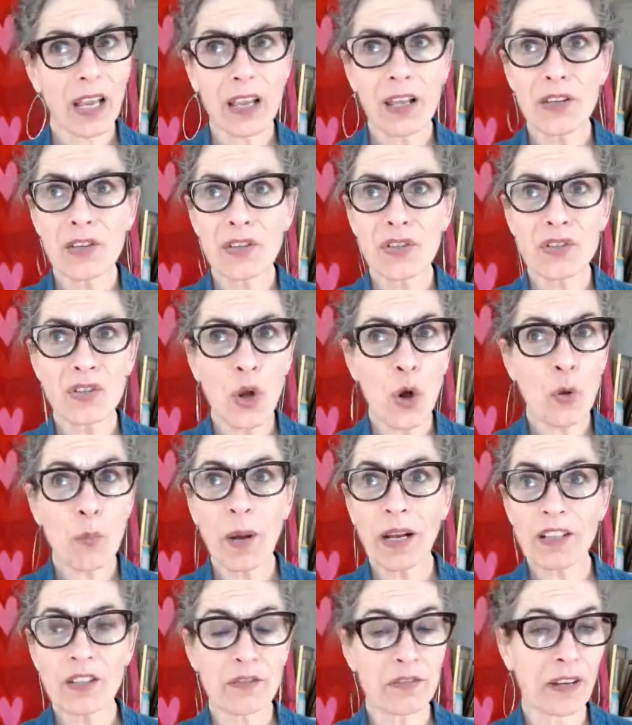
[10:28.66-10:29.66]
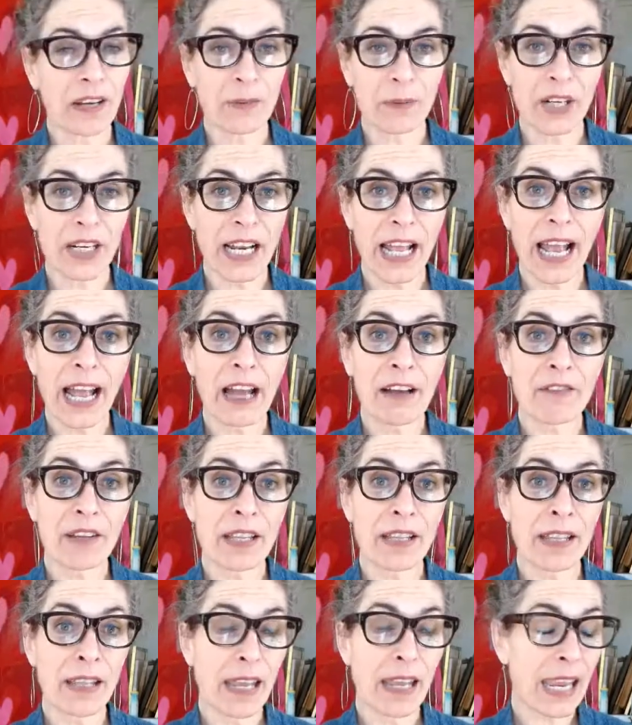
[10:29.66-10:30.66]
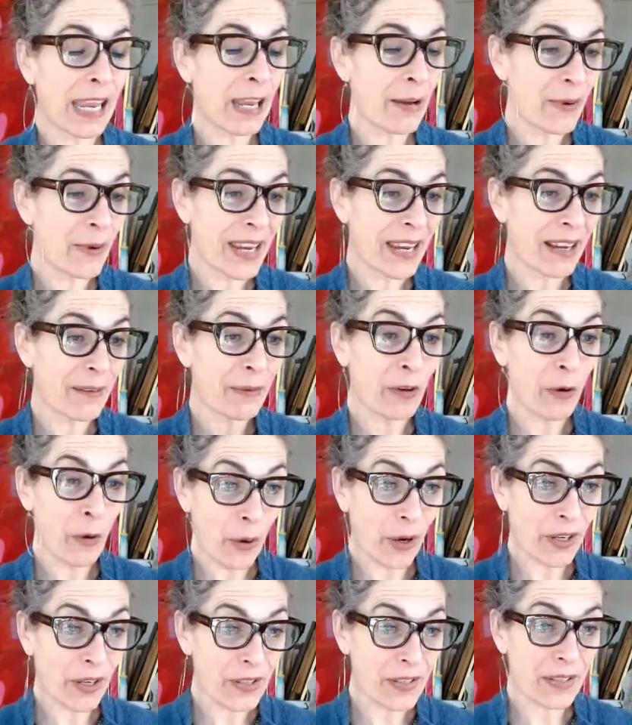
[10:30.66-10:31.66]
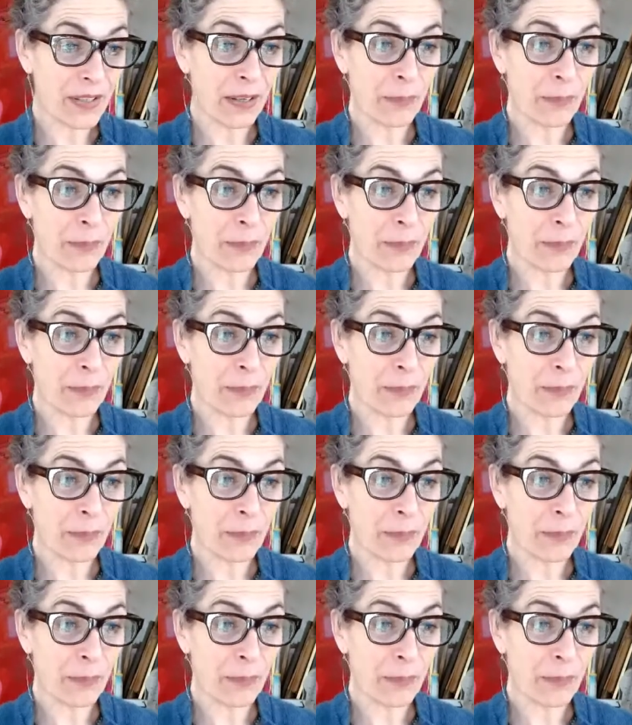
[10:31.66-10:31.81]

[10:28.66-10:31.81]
so much fun we're going to have in the 8-week course,